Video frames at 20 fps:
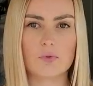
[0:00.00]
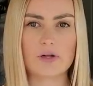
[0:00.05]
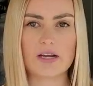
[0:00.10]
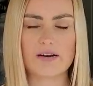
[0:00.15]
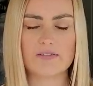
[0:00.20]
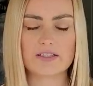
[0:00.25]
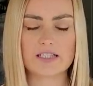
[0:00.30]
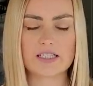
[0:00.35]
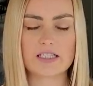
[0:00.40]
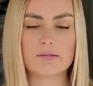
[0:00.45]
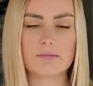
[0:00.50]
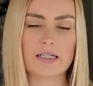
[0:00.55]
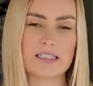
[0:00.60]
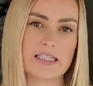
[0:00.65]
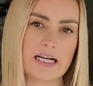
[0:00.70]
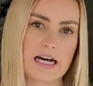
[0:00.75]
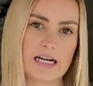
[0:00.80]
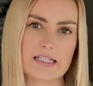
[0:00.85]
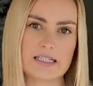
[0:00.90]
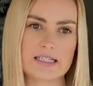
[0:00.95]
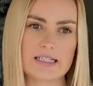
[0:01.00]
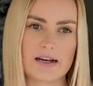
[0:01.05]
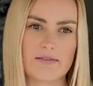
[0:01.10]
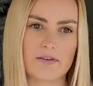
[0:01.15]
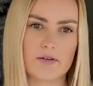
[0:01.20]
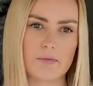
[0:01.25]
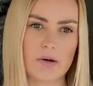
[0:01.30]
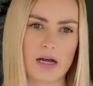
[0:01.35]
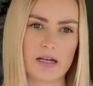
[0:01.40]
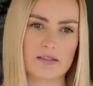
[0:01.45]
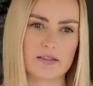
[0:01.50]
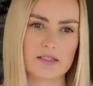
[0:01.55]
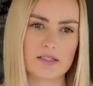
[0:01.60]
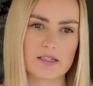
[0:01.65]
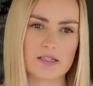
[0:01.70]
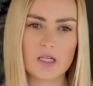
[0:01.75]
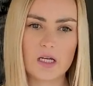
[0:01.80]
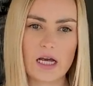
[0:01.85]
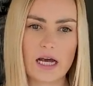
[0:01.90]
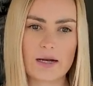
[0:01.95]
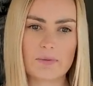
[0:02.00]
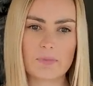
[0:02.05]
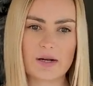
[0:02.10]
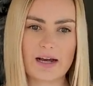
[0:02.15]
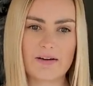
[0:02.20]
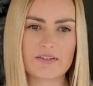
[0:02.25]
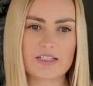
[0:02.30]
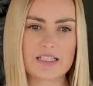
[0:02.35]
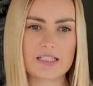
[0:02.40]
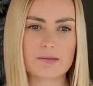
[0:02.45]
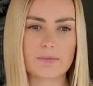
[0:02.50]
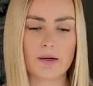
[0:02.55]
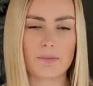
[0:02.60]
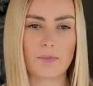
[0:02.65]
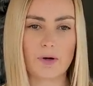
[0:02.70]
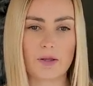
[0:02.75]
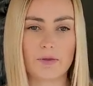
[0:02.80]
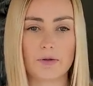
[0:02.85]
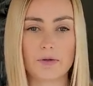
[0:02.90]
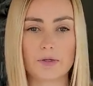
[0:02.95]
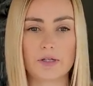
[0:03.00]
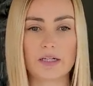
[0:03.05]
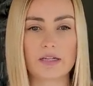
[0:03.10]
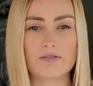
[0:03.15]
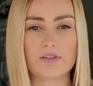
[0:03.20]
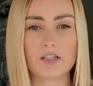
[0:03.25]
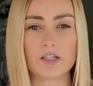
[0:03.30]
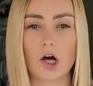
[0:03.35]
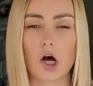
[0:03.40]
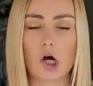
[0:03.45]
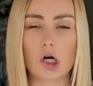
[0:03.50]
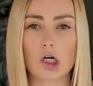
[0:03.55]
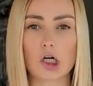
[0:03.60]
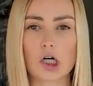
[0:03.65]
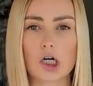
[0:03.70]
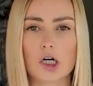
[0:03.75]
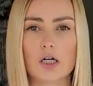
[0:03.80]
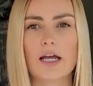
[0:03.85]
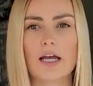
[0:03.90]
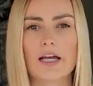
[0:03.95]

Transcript: We haven't seen my dad in 7 months, and we haven't seen my brother in even longer.